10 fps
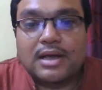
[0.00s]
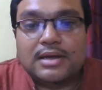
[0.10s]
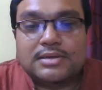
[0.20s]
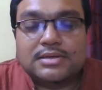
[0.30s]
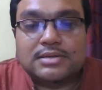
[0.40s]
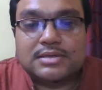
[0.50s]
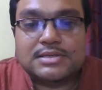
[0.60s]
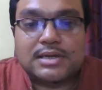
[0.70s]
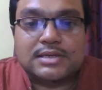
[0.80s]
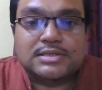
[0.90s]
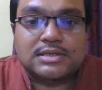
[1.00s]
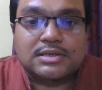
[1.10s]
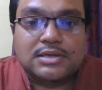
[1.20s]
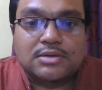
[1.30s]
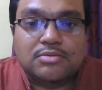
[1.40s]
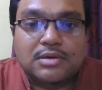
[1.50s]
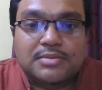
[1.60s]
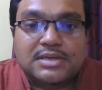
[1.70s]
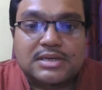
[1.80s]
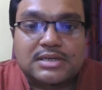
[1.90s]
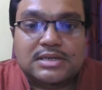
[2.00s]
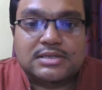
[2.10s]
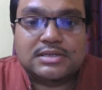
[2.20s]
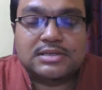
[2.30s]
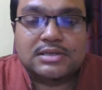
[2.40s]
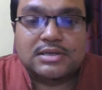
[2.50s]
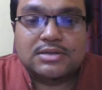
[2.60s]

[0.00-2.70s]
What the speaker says: and this lecture will be dedicated